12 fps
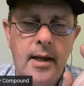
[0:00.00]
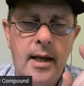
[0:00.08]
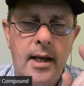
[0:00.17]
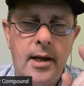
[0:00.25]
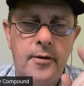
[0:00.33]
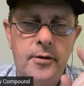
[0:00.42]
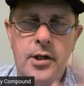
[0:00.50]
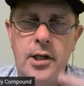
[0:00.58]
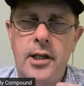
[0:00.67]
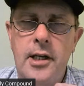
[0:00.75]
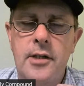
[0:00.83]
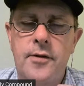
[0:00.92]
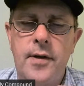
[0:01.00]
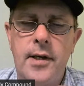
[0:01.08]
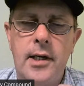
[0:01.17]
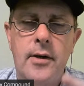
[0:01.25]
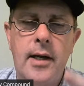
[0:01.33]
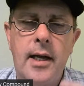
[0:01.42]
and we'll see you in the next
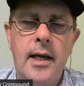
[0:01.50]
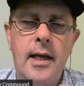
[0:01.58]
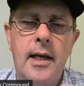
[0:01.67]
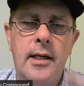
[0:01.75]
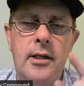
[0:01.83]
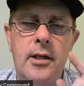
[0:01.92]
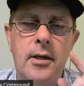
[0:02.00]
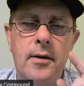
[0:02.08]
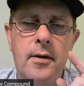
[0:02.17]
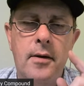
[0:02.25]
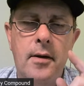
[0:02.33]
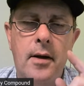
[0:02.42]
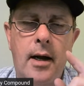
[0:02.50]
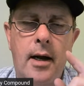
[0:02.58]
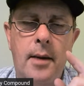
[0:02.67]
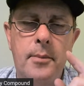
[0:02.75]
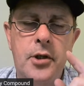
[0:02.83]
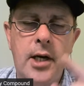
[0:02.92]
video. And
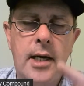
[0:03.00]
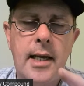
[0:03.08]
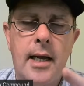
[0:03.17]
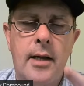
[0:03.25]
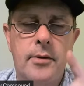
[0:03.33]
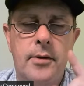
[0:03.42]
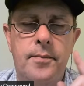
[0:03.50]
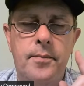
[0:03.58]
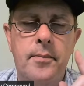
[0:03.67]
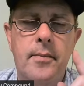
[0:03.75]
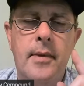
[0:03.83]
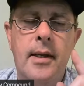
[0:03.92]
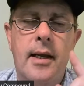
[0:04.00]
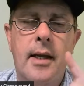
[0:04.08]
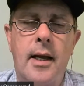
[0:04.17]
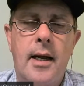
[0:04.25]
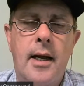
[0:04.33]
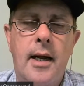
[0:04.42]
check out
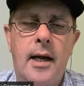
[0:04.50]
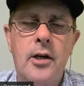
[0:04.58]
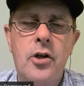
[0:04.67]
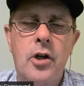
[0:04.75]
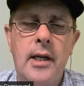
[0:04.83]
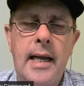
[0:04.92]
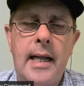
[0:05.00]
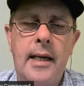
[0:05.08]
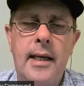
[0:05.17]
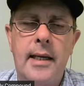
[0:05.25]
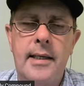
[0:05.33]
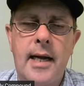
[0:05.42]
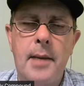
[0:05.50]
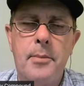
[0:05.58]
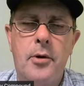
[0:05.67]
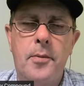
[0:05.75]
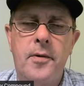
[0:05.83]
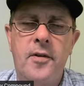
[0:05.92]
Uncle Al at Die
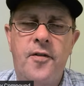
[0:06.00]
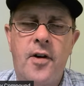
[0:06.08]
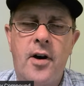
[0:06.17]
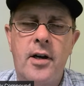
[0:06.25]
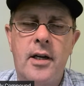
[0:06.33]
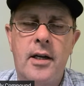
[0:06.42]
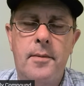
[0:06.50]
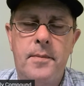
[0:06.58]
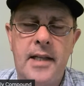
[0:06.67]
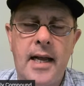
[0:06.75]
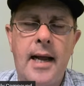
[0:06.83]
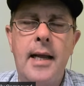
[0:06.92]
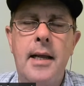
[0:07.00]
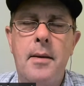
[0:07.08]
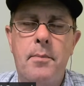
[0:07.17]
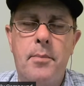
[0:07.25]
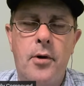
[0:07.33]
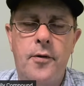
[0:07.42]
Bullfrog
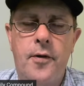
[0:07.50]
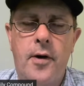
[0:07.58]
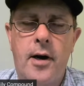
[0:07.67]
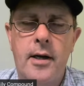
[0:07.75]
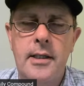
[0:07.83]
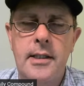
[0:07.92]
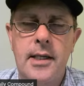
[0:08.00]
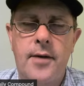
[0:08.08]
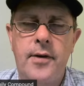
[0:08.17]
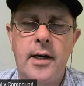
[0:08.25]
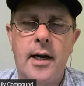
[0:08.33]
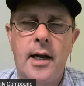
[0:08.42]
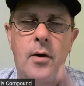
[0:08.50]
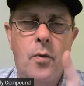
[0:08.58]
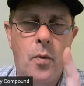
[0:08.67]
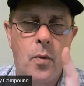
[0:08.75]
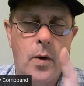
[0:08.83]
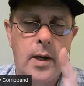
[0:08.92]
79
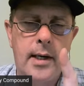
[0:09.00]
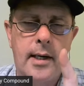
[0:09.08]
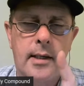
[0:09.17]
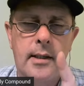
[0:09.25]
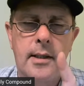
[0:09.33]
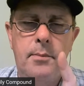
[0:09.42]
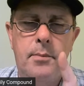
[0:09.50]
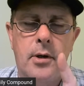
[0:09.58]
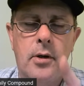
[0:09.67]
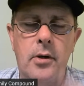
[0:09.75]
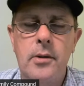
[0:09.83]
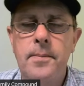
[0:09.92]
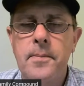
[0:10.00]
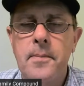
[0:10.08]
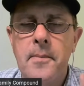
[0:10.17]
1L in Bull,